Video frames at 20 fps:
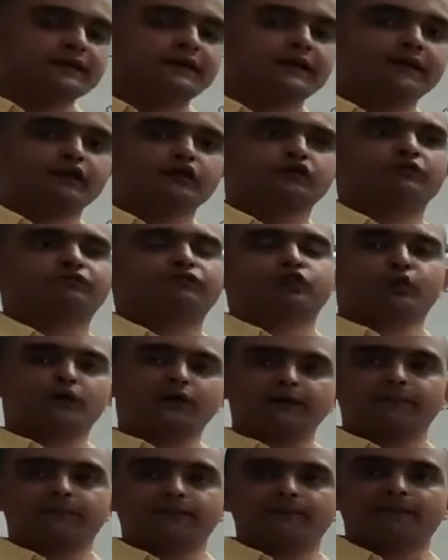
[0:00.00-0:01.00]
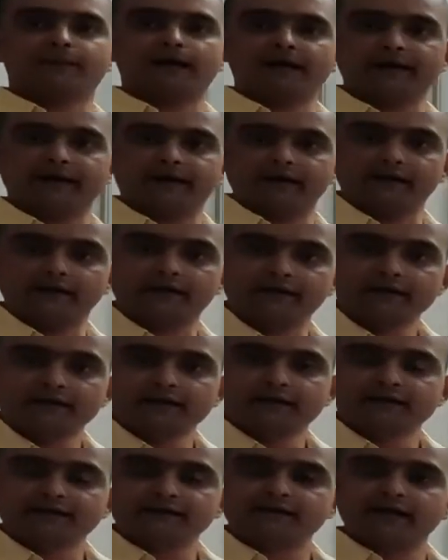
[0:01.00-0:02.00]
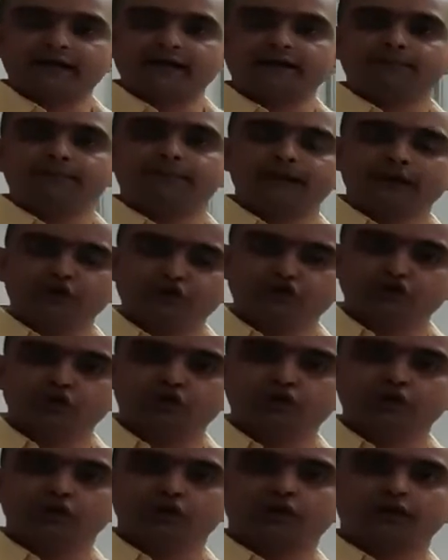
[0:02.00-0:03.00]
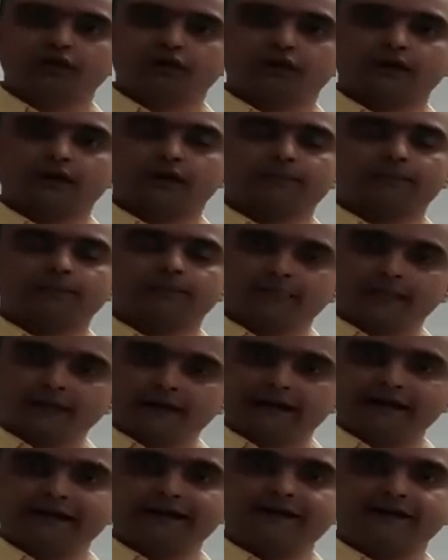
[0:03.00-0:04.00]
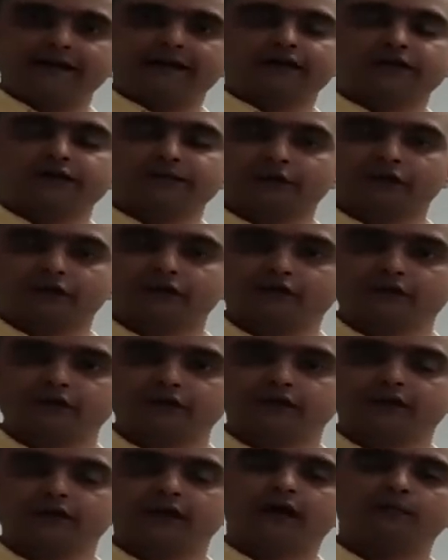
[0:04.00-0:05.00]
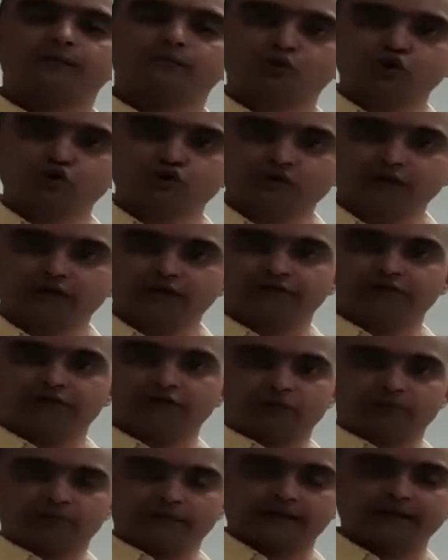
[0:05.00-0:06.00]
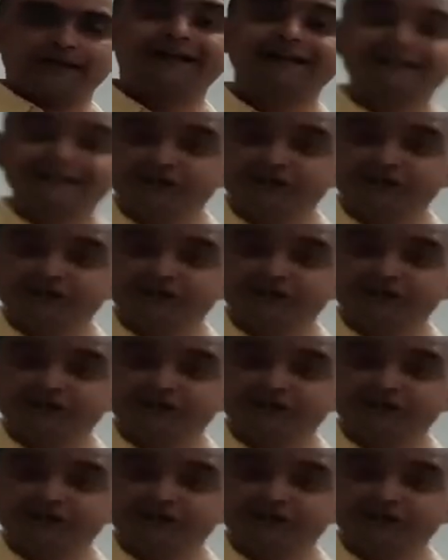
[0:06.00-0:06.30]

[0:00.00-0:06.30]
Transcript: thing you have to keep in mind is that make sure your writing responses are mostly formal, at